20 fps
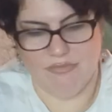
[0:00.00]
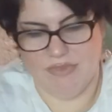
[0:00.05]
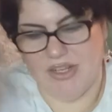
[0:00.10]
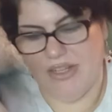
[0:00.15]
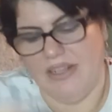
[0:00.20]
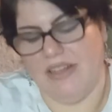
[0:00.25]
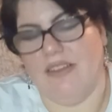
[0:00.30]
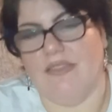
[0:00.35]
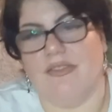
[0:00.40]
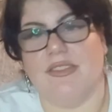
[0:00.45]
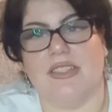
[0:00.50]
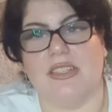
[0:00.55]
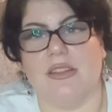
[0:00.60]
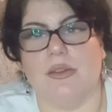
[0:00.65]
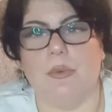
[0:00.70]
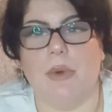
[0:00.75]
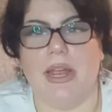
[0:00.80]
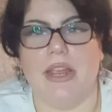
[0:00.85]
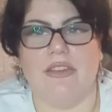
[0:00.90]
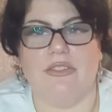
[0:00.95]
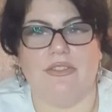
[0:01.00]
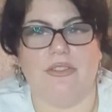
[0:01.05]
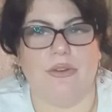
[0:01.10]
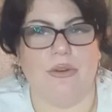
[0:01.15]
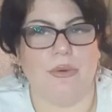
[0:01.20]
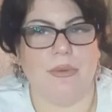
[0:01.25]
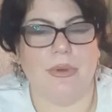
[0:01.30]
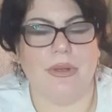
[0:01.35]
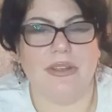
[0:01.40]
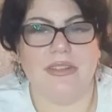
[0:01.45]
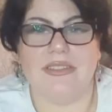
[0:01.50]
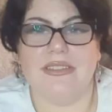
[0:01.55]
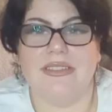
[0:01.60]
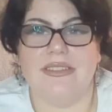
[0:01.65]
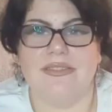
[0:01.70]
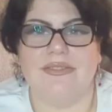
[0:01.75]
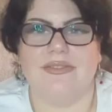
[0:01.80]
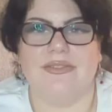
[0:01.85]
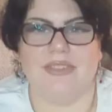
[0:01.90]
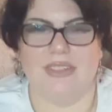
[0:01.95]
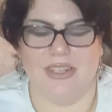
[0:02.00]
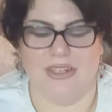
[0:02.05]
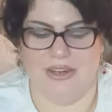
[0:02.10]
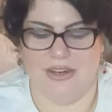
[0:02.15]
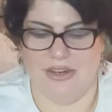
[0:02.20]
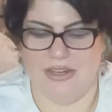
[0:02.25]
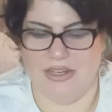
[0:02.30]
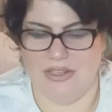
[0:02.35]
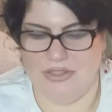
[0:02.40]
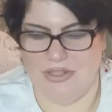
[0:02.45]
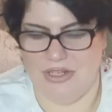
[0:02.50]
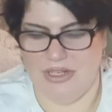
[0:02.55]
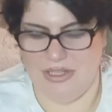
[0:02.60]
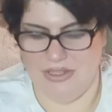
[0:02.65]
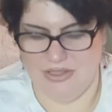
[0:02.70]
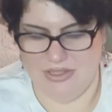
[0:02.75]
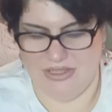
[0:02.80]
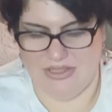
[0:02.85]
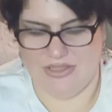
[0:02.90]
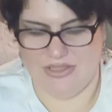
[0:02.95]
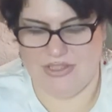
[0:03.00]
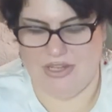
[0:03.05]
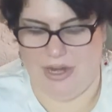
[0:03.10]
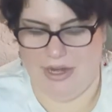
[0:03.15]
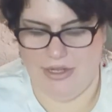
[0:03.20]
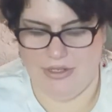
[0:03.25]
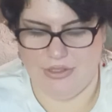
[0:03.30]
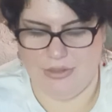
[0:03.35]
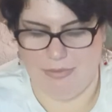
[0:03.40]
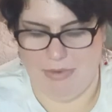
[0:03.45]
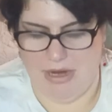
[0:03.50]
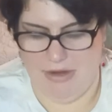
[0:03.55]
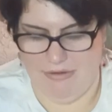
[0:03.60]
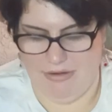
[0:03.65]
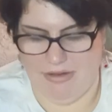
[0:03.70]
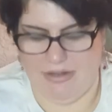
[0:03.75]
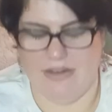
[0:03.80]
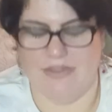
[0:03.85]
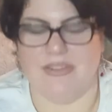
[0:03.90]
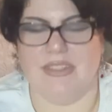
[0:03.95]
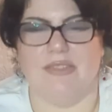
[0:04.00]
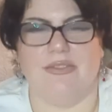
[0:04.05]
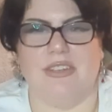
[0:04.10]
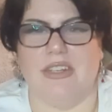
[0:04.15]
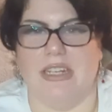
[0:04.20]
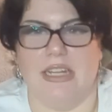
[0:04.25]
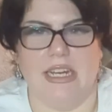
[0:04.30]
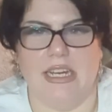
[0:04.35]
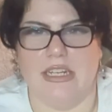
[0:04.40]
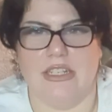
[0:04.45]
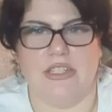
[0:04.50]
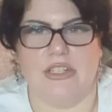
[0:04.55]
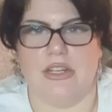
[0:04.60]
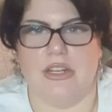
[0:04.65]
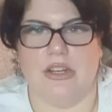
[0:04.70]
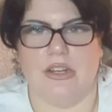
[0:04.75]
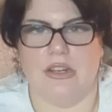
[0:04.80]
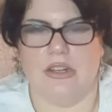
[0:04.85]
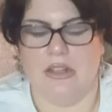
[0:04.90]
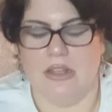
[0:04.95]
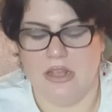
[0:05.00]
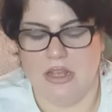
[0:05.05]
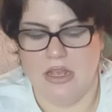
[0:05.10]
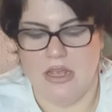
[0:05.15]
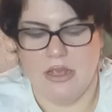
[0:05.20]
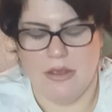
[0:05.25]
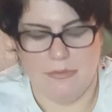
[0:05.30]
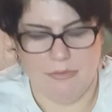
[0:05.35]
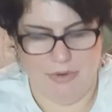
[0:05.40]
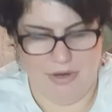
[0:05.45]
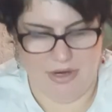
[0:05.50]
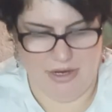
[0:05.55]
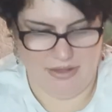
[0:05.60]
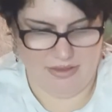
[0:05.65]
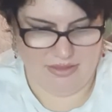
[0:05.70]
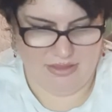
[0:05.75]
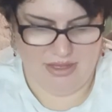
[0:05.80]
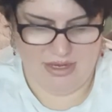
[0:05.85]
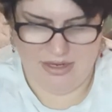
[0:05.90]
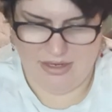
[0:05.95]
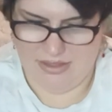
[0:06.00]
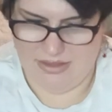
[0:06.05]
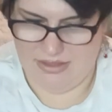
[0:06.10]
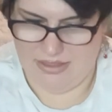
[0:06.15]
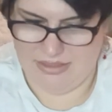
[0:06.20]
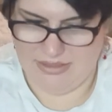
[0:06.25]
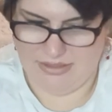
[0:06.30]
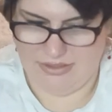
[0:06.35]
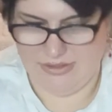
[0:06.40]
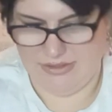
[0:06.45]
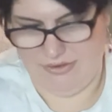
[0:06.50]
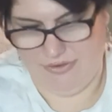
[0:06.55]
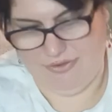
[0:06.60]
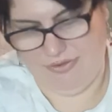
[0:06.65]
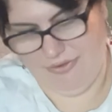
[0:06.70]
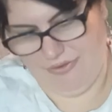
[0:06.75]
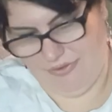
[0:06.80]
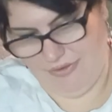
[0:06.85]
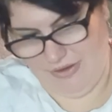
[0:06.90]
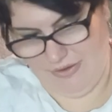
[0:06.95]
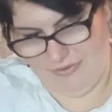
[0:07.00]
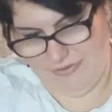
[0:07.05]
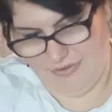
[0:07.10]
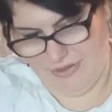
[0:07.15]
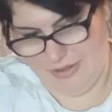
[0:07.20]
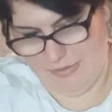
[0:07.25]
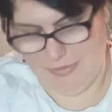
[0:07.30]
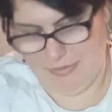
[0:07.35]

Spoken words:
gloves are the way forward, you know, because you can just change a pair of gloves if you need to. But I think this is a 50